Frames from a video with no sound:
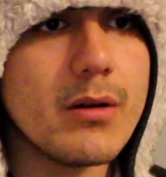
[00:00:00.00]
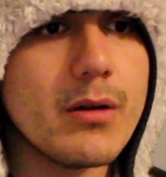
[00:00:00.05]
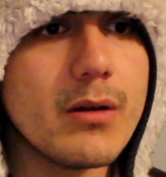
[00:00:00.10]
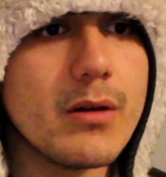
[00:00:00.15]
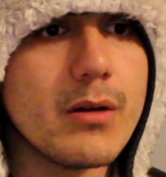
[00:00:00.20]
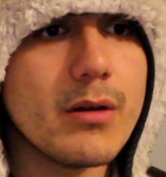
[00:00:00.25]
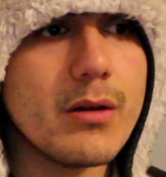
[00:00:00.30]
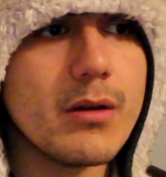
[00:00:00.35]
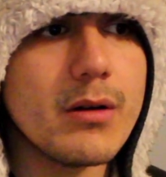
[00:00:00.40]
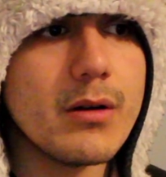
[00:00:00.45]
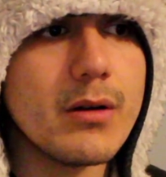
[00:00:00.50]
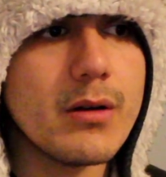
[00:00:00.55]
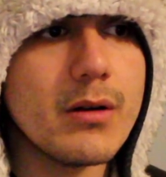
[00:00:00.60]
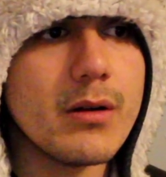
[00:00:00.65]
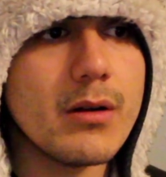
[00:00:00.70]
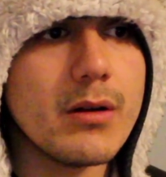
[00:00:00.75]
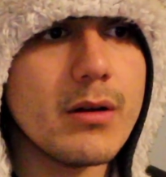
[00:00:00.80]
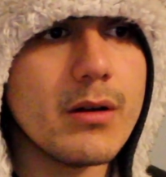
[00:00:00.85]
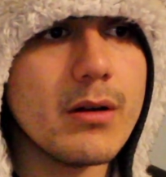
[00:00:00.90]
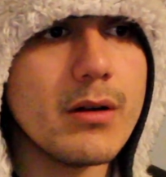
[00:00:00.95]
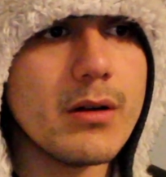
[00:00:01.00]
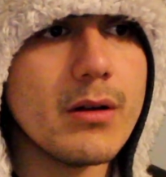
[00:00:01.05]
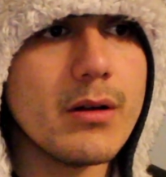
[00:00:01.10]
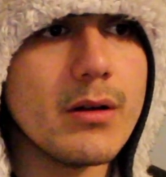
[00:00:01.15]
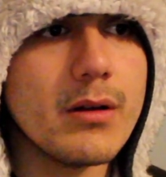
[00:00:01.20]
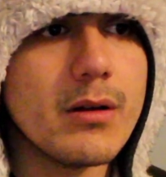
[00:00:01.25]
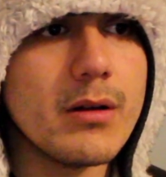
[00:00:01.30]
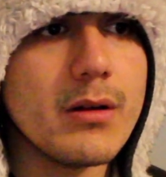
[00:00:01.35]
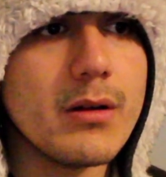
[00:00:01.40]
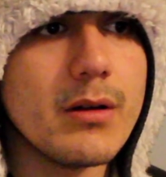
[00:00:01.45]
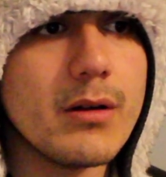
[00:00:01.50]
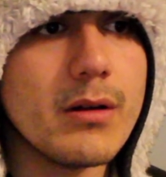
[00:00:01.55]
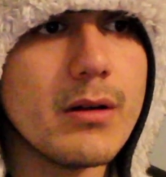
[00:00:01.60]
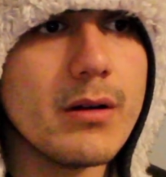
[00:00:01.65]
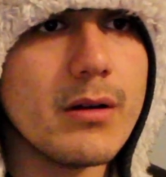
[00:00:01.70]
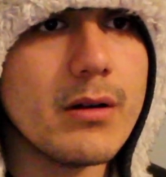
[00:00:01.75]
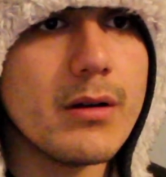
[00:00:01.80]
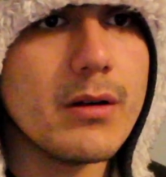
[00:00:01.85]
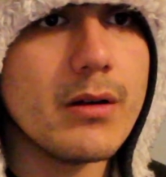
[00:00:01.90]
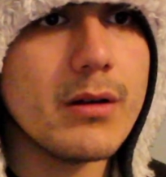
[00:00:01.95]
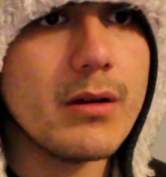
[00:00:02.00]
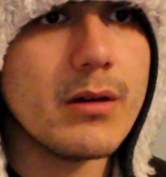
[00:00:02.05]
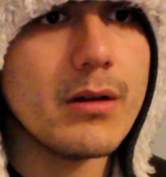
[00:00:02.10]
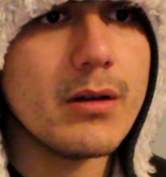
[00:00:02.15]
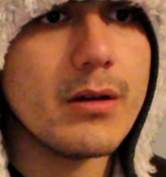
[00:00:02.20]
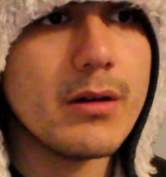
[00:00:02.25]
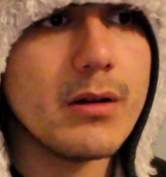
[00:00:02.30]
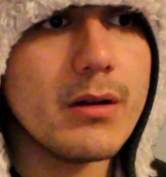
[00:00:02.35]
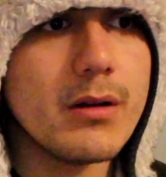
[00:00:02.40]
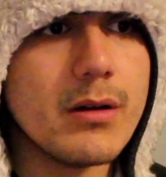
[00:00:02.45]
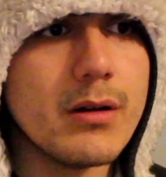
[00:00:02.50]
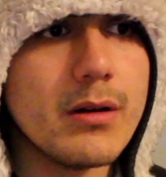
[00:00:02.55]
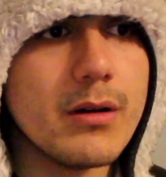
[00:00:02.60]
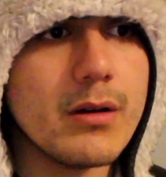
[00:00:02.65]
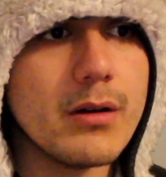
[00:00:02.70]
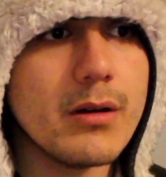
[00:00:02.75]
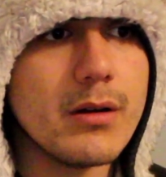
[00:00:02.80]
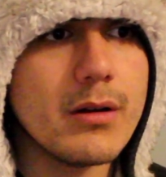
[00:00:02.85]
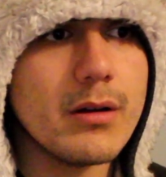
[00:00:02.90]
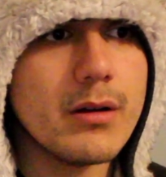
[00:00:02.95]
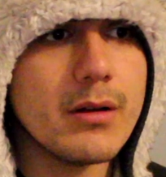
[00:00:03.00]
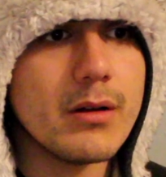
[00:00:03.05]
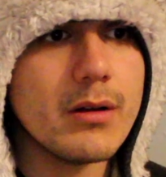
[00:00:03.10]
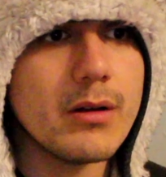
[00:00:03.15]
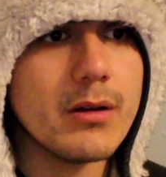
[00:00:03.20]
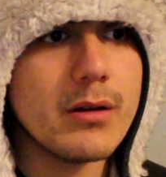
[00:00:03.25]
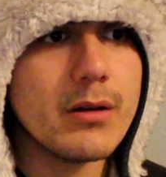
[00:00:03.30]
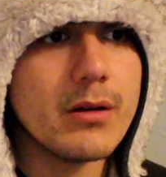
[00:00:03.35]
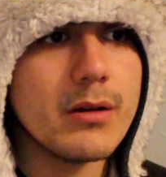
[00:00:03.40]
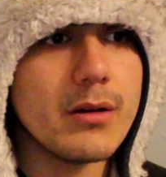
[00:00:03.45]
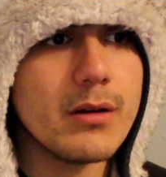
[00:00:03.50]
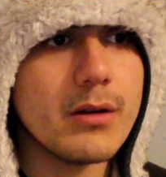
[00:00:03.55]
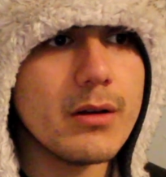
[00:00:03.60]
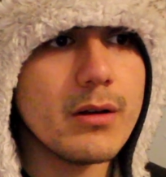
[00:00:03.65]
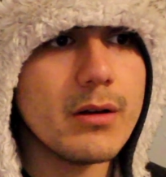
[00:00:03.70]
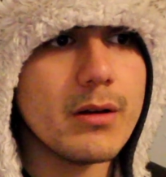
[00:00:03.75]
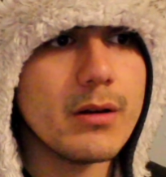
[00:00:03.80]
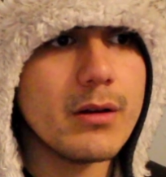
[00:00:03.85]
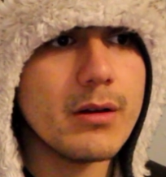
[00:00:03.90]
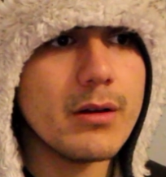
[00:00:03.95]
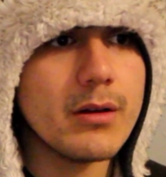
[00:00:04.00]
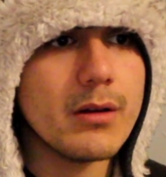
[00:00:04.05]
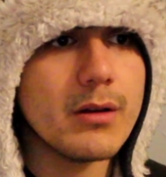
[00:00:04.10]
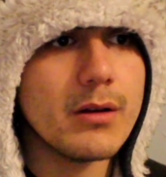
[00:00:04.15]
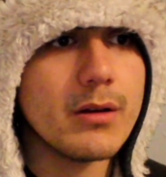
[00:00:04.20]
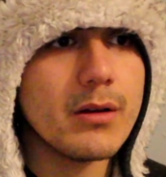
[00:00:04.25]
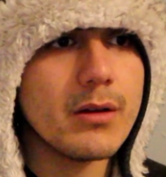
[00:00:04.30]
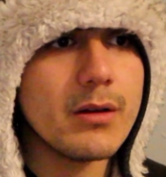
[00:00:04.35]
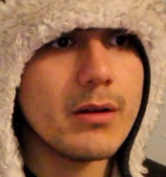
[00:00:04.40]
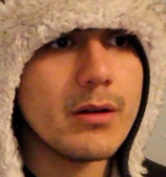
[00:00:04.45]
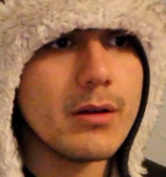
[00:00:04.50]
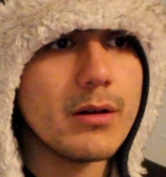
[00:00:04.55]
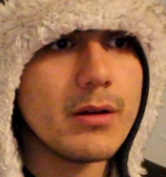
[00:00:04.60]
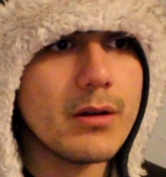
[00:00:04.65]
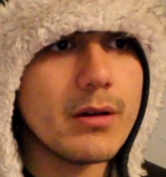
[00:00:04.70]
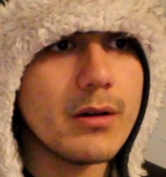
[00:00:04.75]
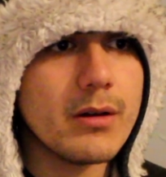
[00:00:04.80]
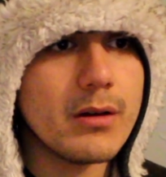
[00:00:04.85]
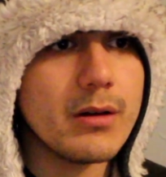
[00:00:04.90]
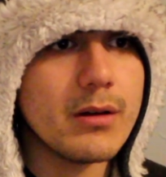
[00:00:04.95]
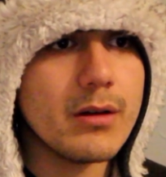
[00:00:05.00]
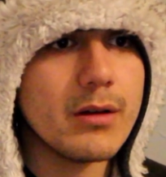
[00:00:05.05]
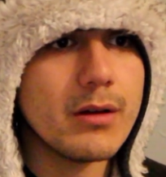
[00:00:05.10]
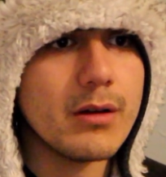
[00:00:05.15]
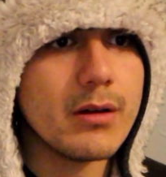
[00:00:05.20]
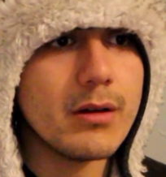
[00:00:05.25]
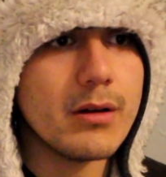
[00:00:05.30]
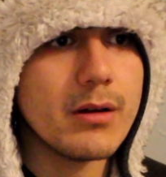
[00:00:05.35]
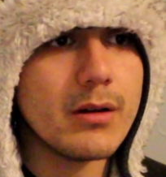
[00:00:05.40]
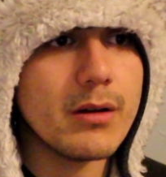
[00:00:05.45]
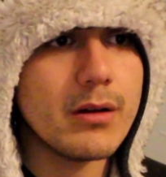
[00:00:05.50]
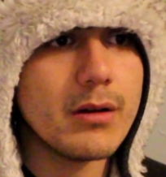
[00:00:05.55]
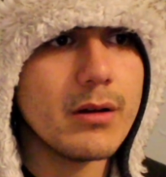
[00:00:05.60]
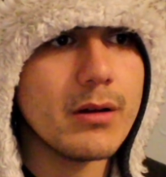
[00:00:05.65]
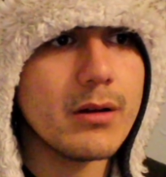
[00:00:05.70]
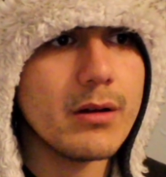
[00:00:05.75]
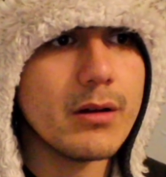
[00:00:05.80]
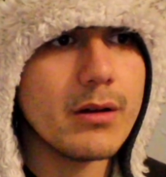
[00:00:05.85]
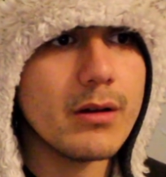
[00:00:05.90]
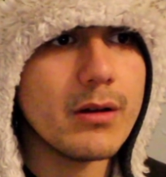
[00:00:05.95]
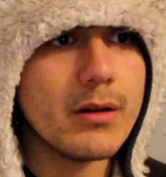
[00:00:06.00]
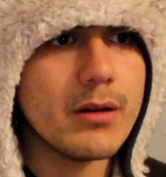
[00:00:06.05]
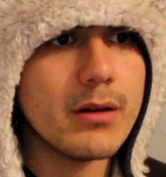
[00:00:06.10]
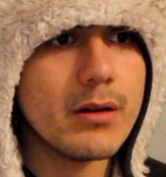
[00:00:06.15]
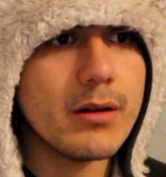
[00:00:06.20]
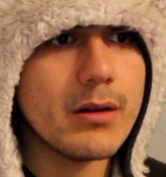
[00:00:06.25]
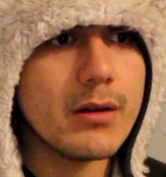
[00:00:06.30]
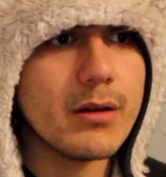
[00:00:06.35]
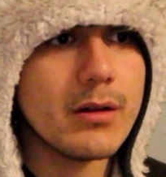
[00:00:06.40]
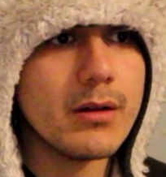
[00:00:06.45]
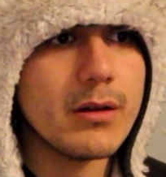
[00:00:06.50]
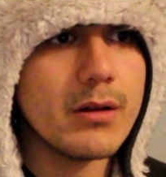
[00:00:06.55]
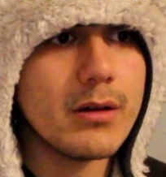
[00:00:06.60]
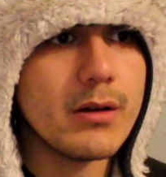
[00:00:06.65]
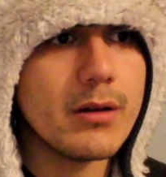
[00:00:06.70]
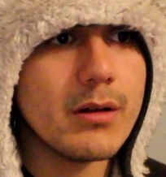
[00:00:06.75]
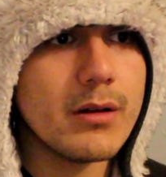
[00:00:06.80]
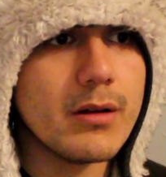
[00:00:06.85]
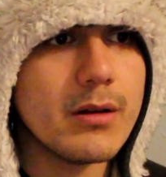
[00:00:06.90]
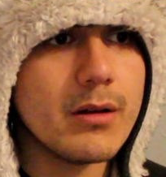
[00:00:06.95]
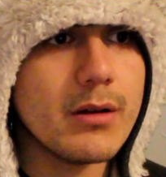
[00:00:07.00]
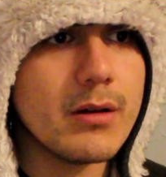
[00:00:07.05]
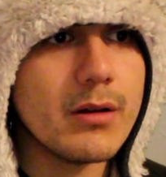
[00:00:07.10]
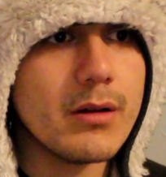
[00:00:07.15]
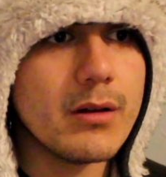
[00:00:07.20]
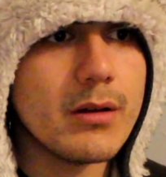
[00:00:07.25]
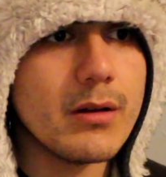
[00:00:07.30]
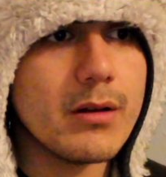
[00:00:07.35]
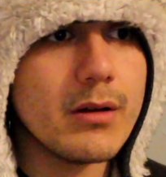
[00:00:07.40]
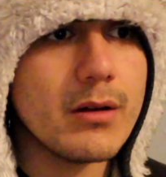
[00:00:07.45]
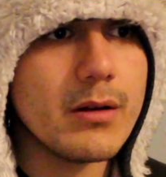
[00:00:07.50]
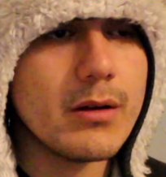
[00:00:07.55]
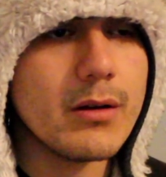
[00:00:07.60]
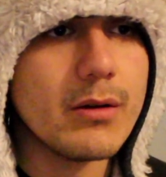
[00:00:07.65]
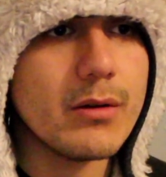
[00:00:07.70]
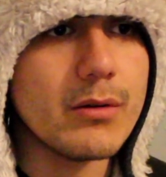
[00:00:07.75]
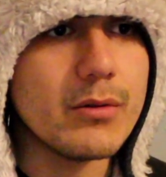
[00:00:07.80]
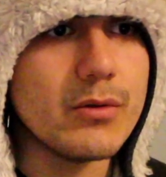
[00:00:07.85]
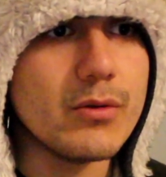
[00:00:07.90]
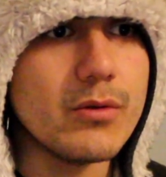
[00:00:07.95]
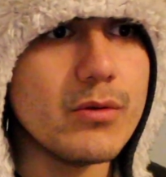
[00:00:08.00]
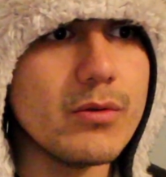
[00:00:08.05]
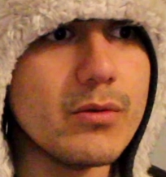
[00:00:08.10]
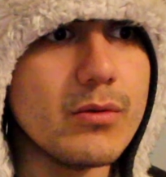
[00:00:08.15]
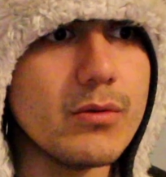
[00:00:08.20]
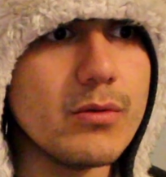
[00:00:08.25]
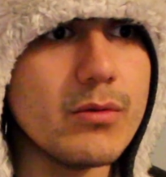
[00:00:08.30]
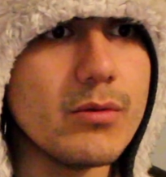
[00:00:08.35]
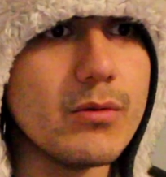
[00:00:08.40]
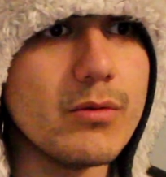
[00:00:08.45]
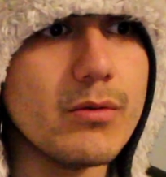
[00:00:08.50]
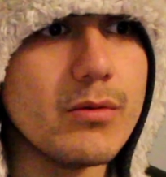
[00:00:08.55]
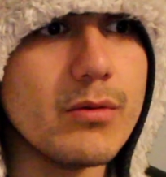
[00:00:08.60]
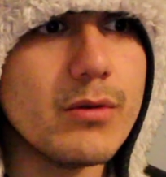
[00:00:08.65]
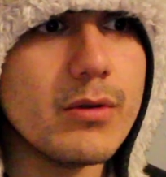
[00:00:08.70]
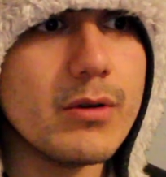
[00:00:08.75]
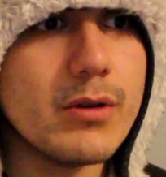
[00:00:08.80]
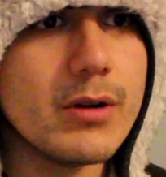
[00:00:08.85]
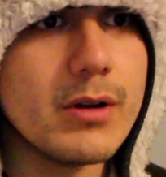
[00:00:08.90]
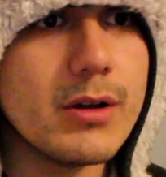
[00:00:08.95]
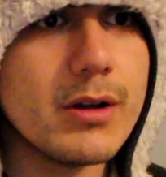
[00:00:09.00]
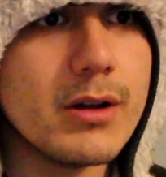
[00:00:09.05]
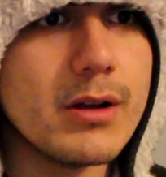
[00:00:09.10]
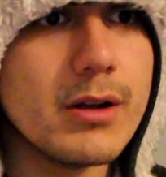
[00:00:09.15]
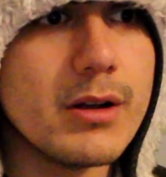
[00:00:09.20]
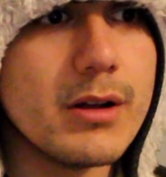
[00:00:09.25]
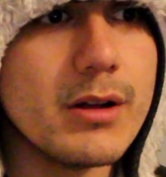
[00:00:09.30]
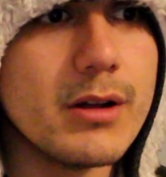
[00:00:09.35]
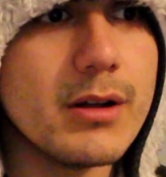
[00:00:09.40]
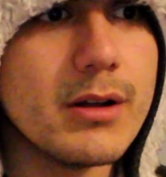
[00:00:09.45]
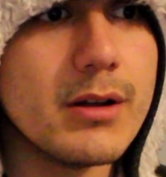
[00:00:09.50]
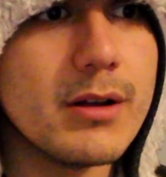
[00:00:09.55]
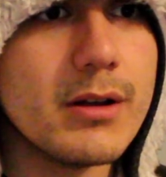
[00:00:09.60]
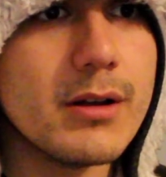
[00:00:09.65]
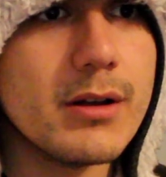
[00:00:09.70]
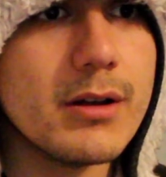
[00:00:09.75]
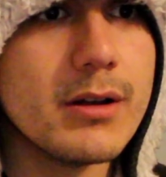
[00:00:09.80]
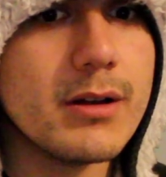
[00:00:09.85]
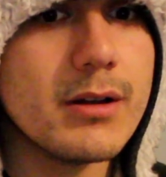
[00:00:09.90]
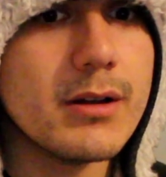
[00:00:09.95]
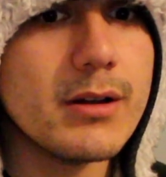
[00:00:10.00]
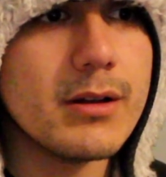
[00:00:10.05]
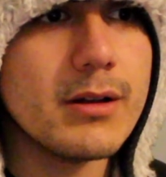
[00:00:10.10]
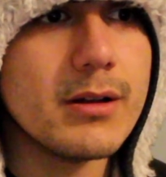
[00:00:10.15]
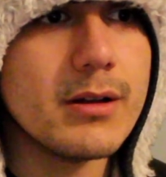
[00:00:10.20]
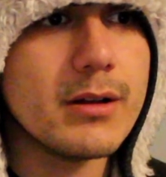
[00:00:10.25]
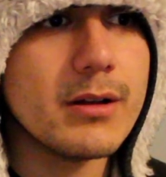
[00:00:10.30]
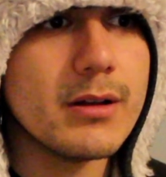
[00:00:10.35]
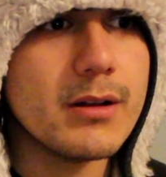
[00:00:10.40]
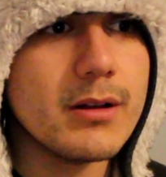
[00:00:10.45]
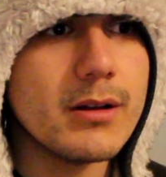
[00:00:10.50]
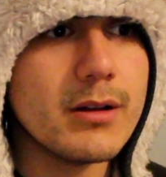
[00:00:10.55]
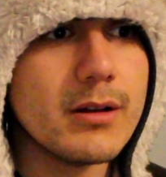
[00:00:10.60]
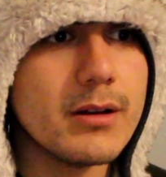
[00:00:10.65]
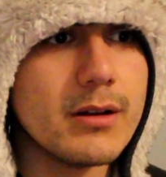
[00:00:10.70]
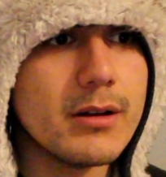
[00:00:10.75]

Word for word: Not to speak ill of the dearly departed, but exactly how many battles have your bots lost us like that? Ooh. Be wise to watch your tone.